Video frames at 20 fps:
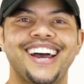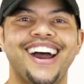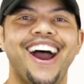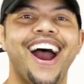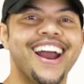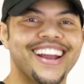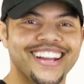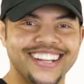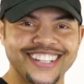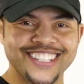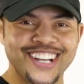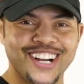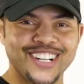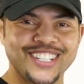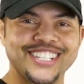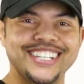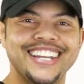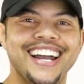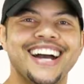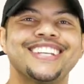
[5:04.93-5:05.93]
All right, talk
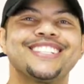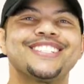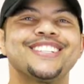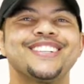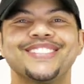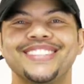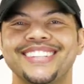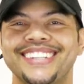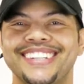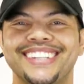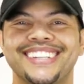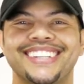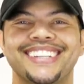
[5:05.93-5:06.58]
to you guys soon.